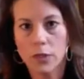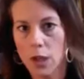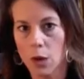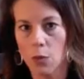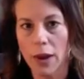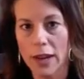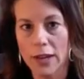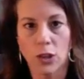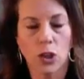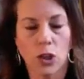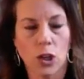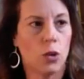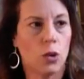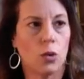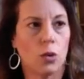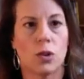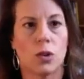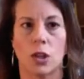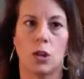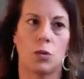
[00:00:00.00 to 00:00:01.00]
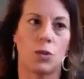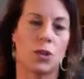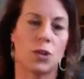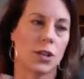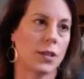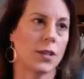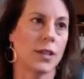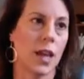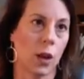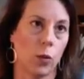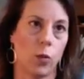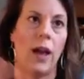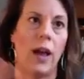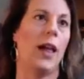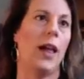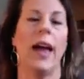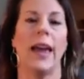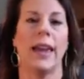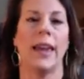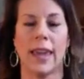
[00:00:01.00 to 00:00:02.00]
Right? Do you just think,
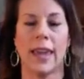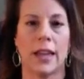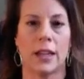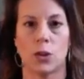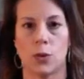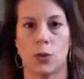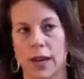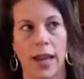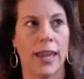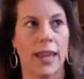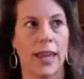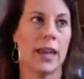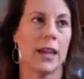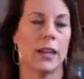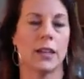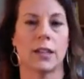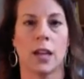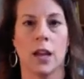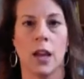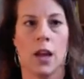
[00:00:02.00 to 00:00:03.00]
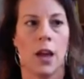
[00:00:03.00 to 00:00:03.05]
well, I can't do that, I can't